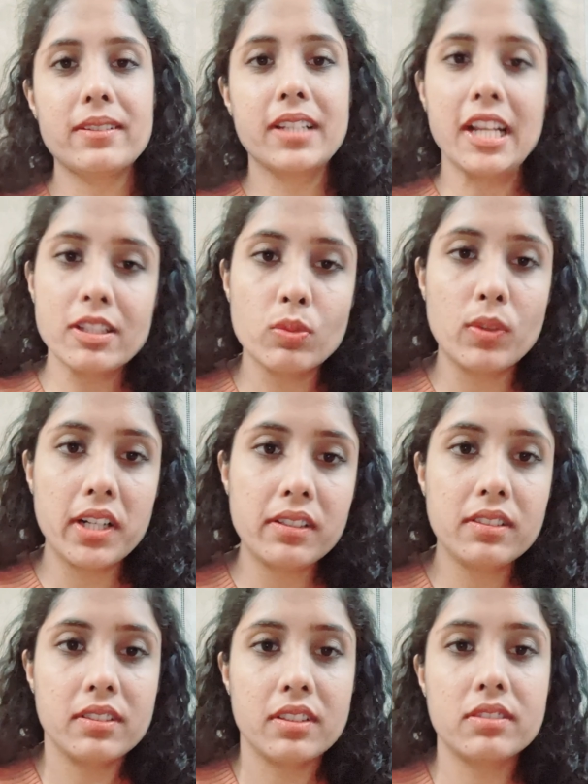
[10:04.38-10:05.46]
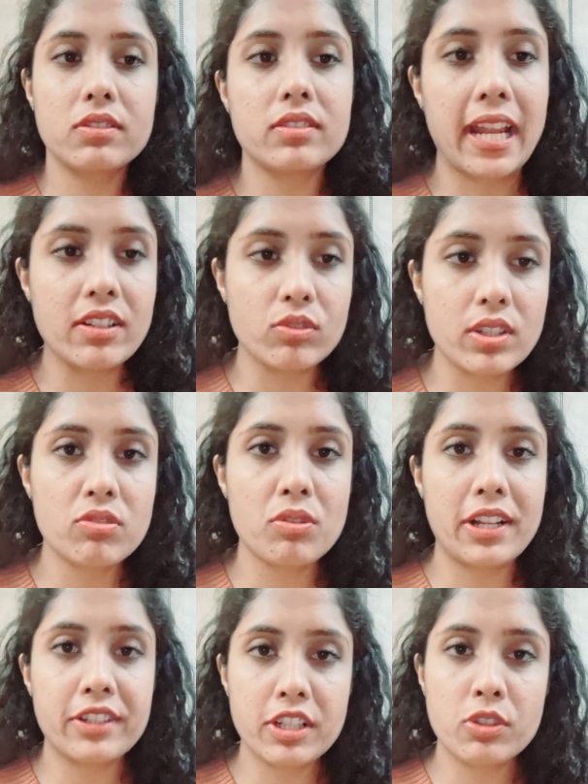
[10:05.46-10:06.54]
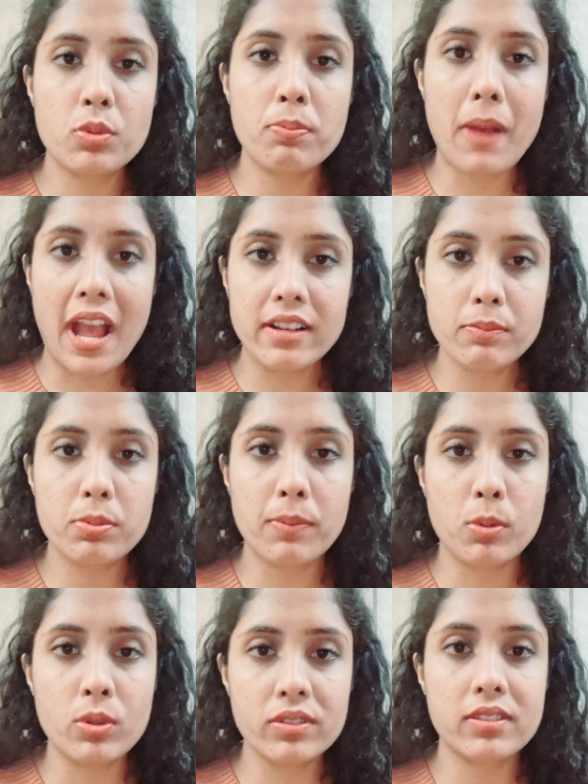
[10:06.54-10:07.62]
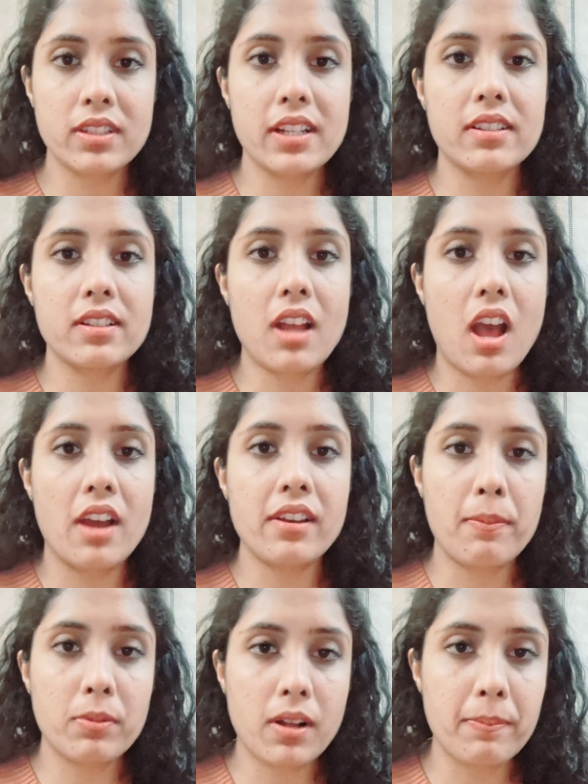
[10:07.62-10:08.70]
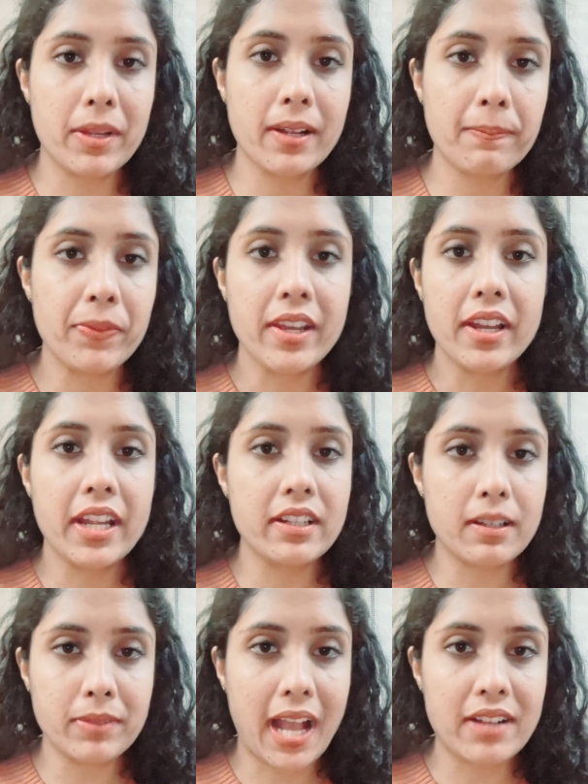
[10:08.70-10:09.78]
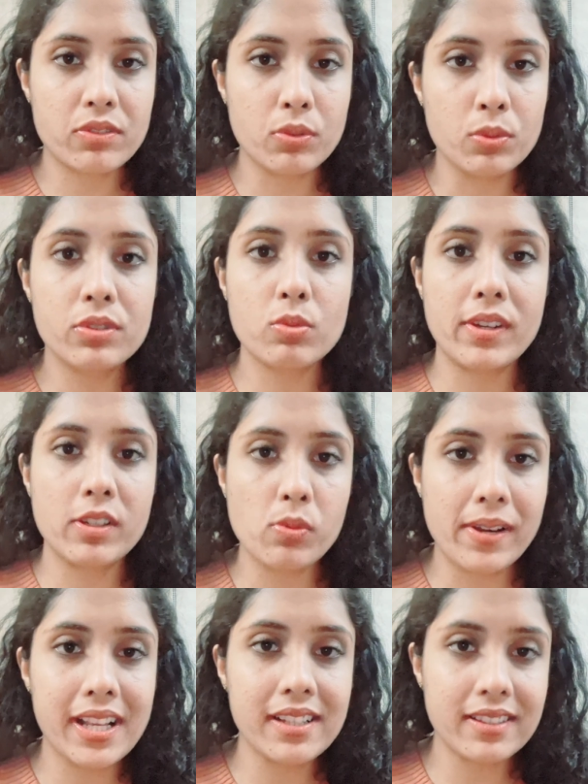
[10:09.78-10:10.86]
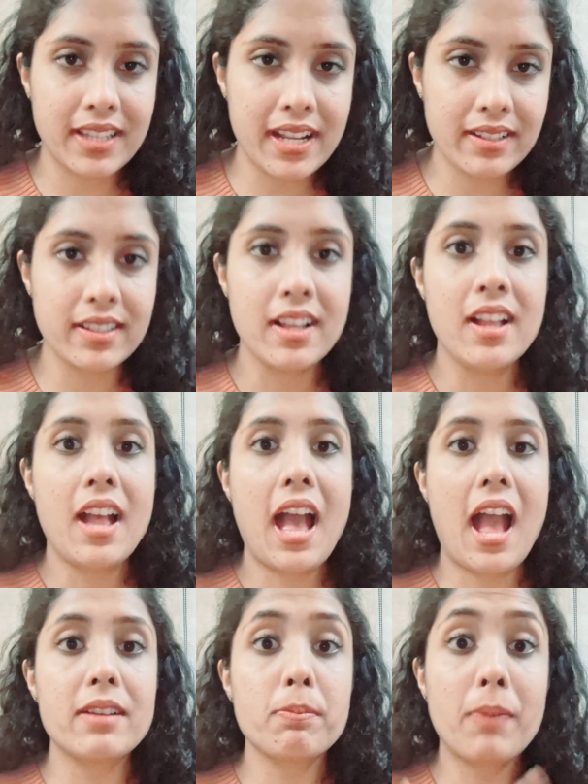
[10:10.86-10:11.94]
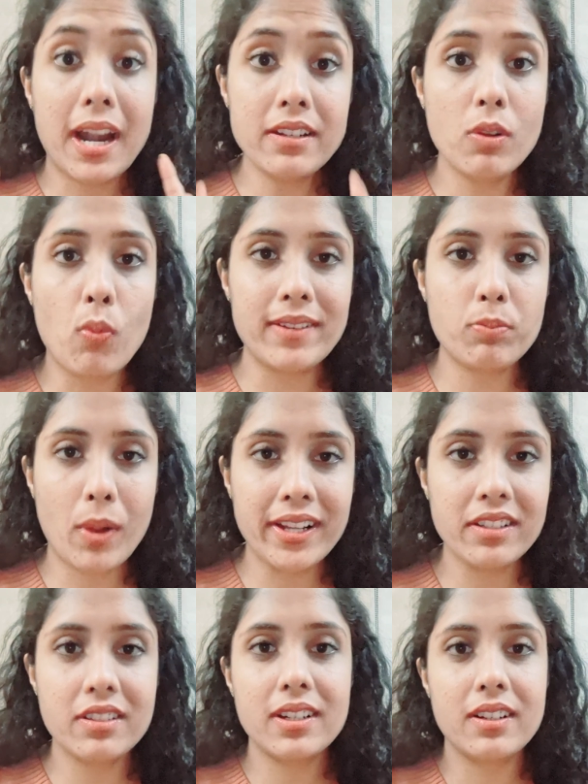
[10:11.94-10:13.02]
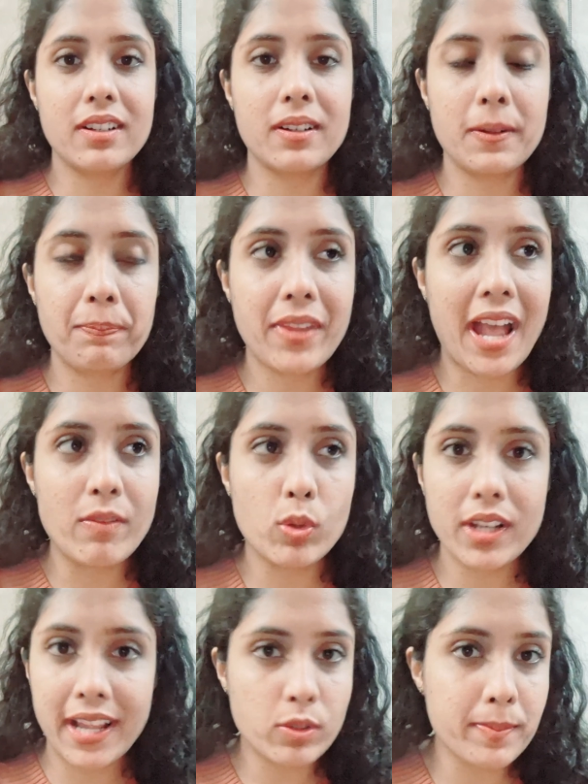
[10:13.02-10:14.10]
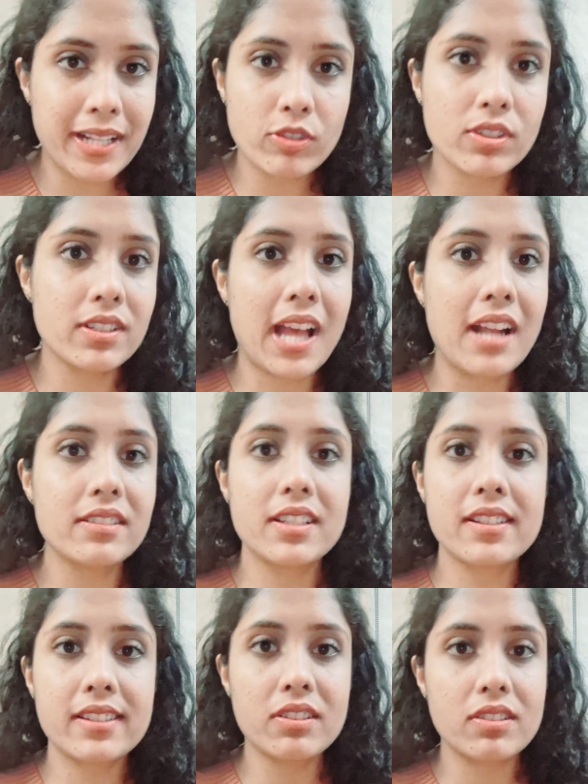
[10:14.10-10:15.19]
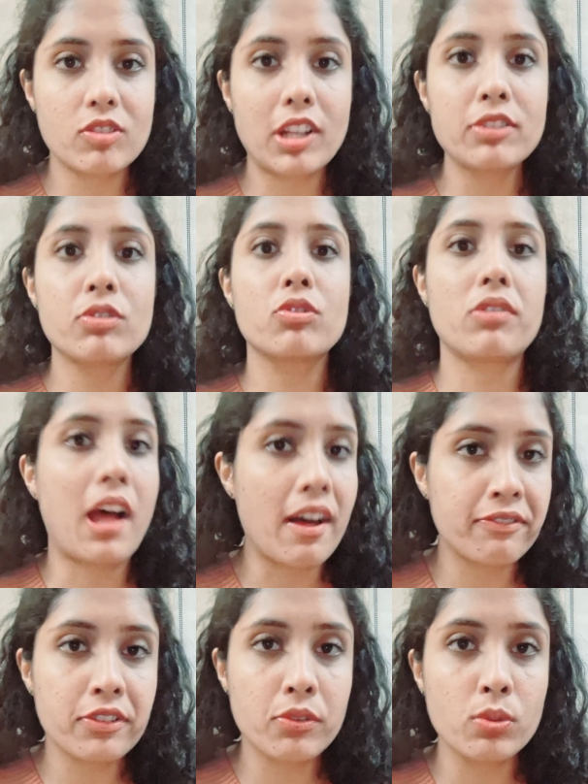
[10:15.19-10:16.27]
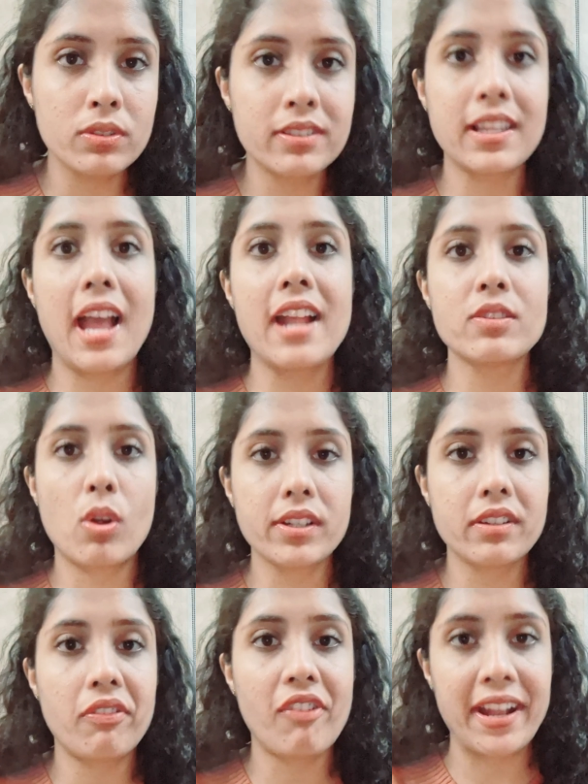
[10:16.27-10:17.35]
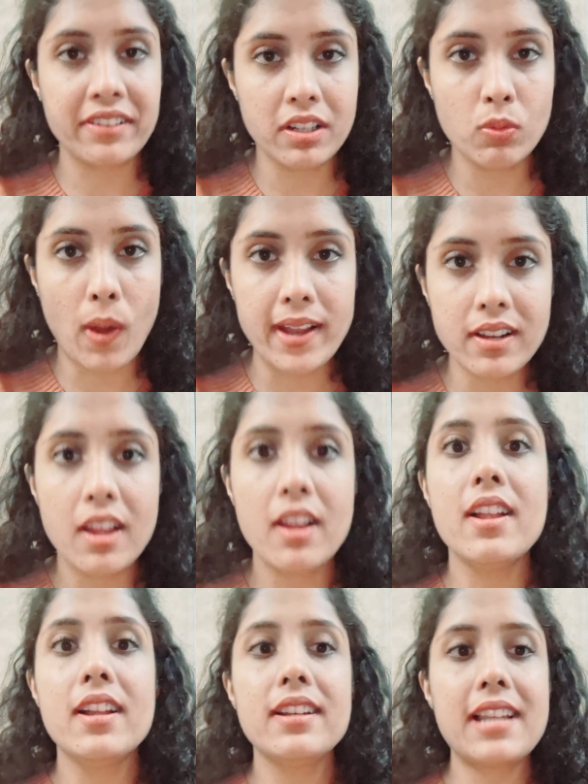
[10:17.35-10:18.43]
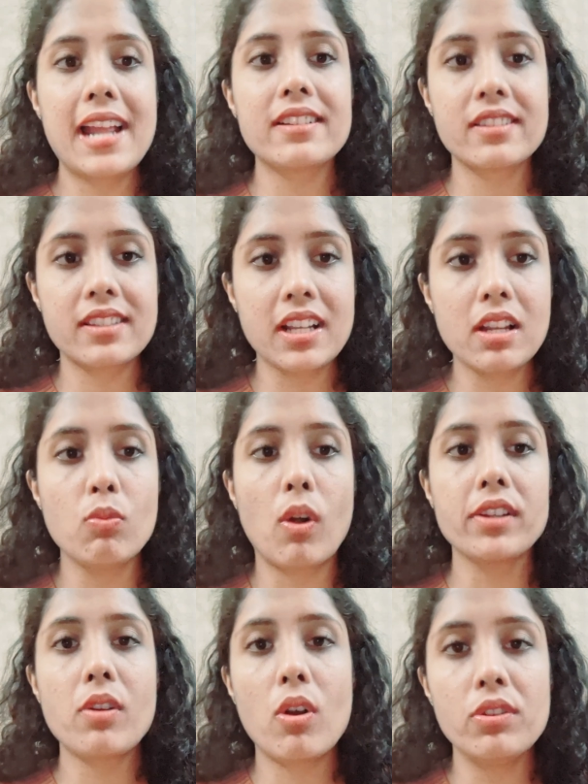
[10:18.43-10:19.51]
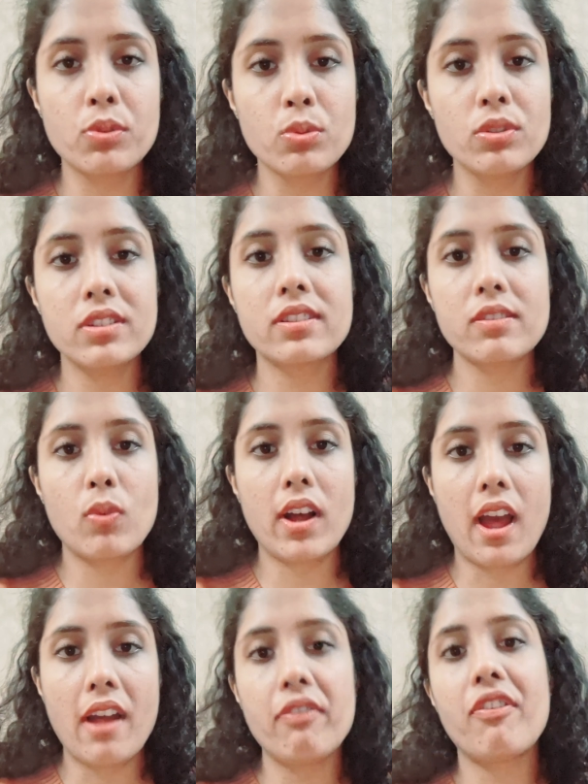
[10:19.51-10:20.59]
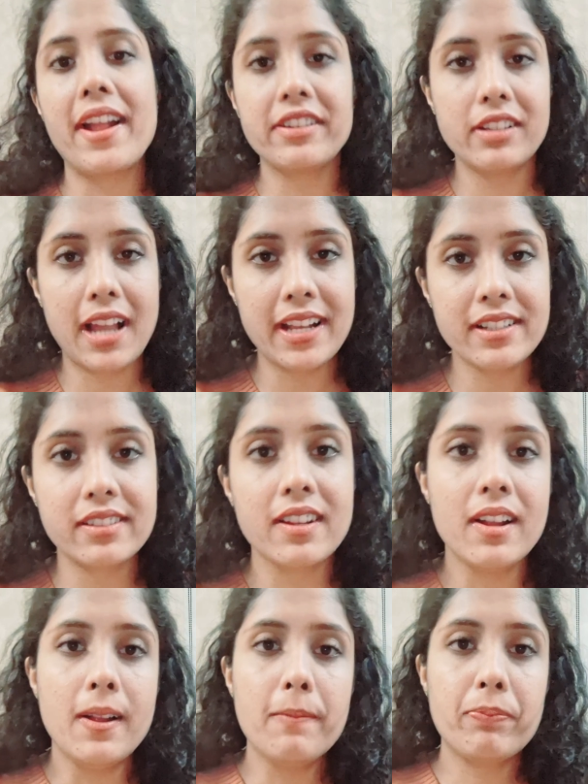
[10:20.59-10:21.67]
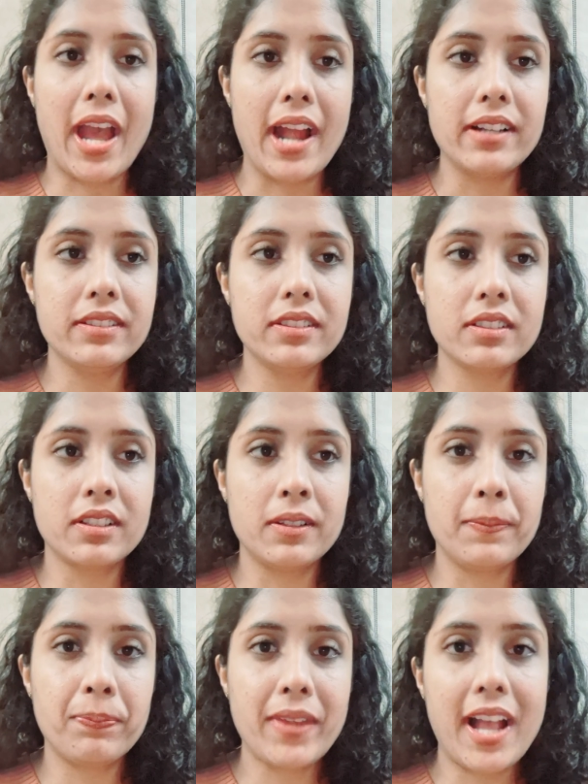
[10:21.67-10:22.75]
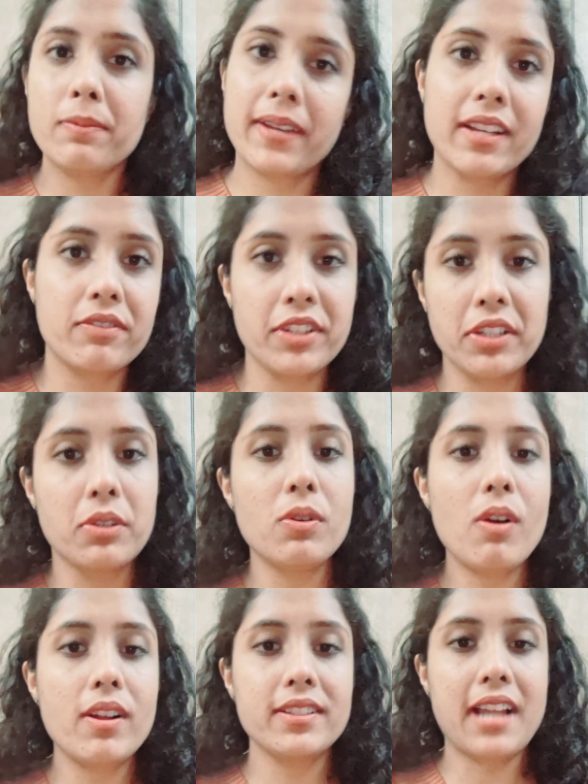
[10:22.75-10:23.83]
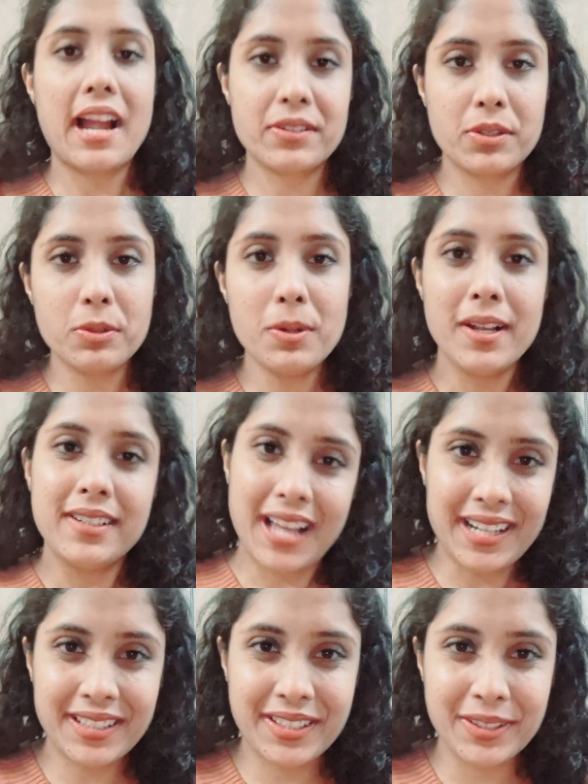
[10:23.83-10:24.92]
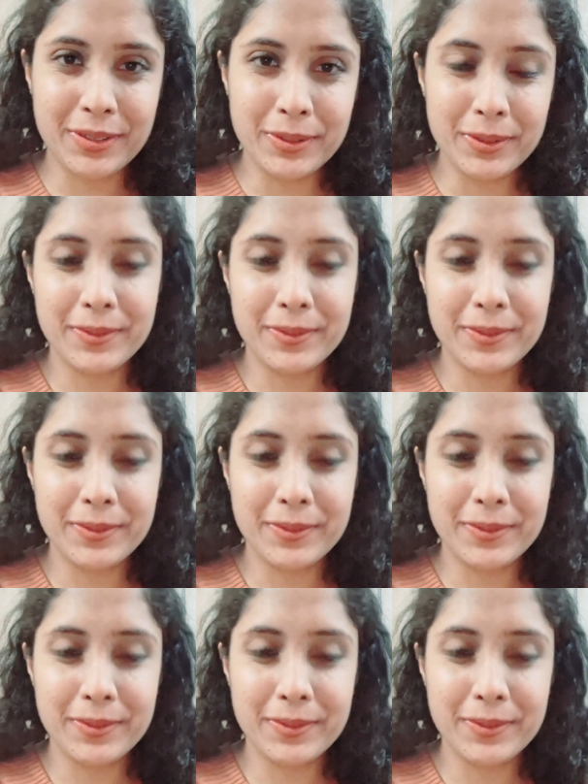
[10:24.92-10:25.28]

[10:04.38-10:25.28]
these were the changes related to PAN proposed in our upcoming income tax rules 2026. And but one point I would like to mention, that this is just draft rules and not the final one. Let's see what all rules are finalized, and I'll make video on that too. Thank you.